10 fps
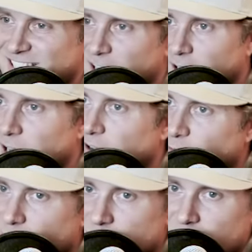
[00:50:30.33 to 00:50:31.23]
If
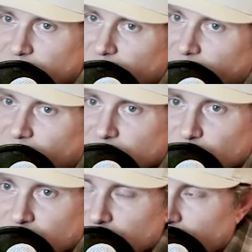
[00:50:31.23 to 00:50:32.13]
we see hogs, we're a